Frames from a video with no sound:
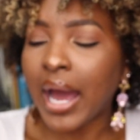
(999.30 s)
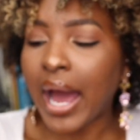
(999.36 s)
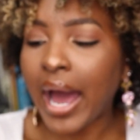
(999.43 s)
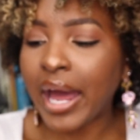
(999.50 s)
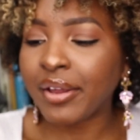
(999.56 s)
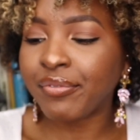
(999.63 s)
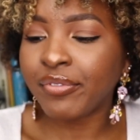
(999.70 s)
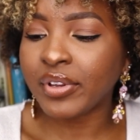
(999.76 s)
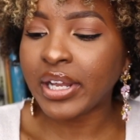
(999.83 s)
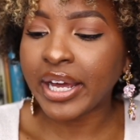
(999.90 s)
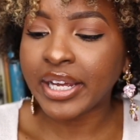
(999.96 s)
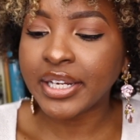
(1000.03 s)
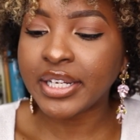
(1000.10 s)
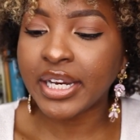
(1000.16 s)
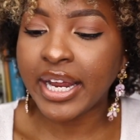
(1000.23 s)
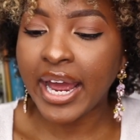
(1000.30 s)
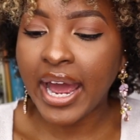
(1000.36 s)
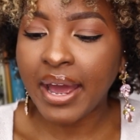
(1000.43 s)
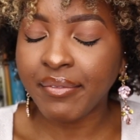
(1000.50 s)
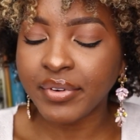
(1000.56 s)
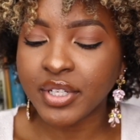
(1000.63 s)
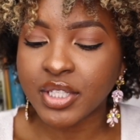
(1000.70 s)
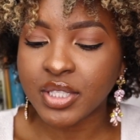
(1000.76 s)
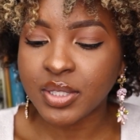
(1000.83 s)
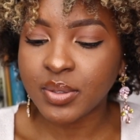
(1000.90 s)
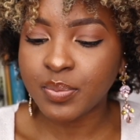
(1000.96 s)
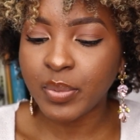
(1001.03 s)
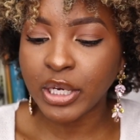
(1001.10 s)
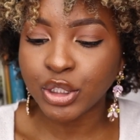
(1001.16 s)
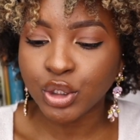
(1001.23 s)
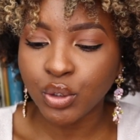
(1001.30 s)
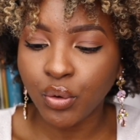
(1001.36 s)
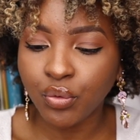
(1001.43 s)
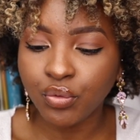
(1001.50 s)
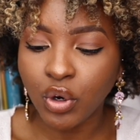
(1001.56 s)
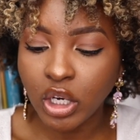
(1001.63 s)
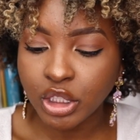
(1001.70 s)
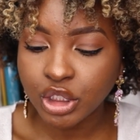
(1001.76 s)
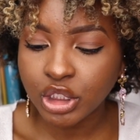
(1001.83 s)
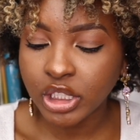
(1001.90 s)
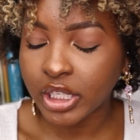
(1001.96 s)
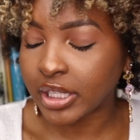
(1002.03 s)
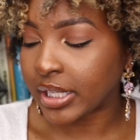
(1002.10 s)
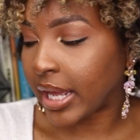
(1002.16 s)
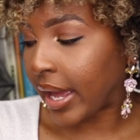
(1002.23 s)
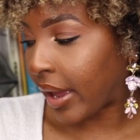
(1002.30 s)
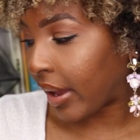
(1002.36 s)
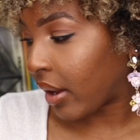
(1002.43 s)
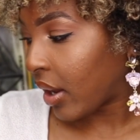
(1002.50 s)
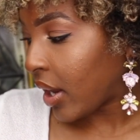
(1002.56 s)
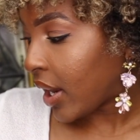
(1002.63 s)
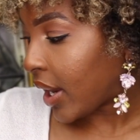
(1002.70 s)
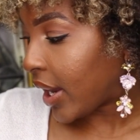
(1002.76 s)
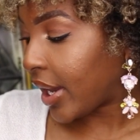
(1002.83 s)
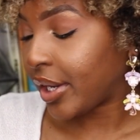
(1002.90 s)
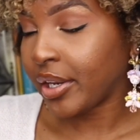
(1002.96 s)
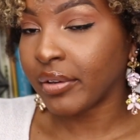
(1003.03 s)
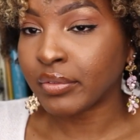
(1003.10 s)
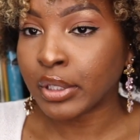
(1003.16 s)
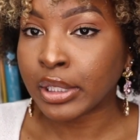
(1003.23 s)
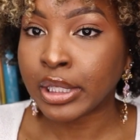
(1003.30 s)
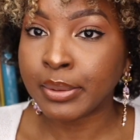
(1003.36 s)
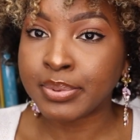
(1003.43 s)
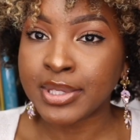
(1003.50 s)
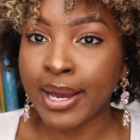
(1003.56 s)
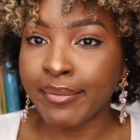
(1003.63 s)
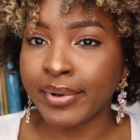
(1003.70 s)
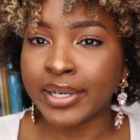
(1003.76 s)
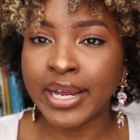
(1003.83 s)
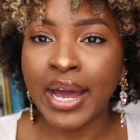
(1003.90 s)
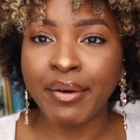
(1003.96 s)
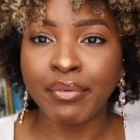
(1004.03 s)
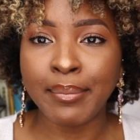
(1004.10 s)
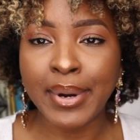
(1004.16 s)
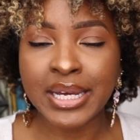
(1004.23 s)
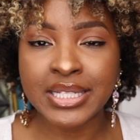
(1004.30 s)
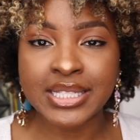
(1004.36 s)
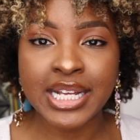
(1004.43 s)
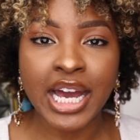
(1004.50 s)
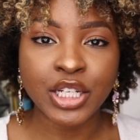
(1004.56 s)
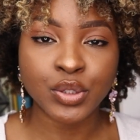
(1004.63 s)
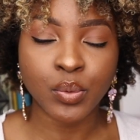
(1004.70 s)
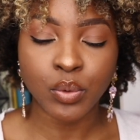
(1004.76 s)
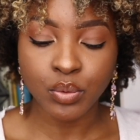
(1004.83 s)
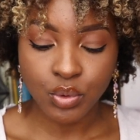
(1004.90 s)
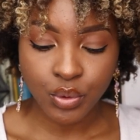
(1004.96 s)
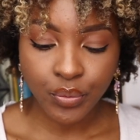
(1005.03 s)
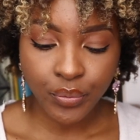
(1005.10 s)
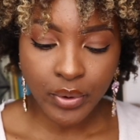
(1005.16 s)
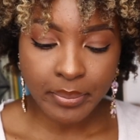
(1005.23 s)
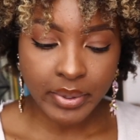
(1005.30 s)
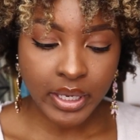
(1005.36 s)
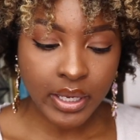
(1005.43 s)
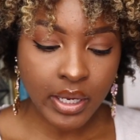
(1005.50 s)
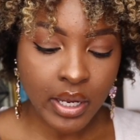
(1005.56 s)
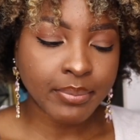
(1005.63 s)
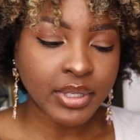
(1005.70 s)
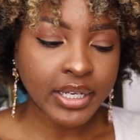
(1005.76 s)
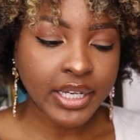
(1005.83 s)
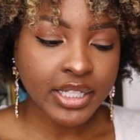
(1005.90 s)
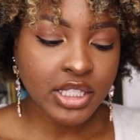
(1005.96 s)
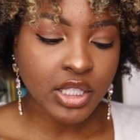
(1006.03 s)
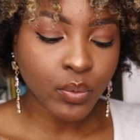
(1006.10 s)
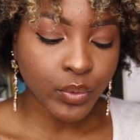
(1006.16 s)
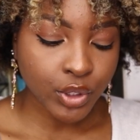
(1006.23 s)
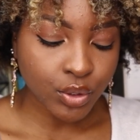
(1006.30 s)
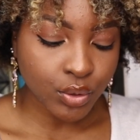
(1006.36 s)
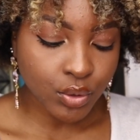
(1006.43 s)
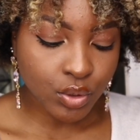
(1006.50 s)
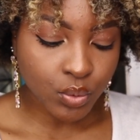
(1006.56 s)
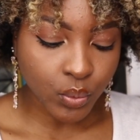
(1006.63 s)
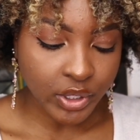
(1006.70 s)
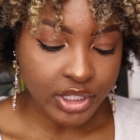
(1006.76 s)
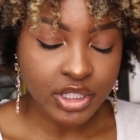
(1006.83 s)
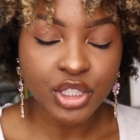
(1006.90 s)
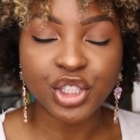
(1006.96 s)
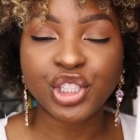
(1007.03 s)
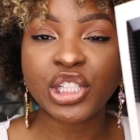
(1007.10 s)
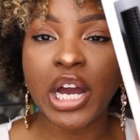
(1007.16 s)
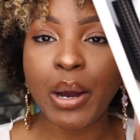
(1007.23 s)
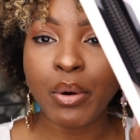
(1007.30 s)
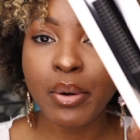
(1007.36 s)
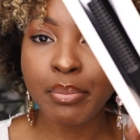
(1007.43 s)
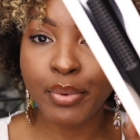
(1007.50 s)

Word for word: I feel like it didn't have any special function that any of the clips I already have in my stash won't do for me. Um, the next thing we used was the shower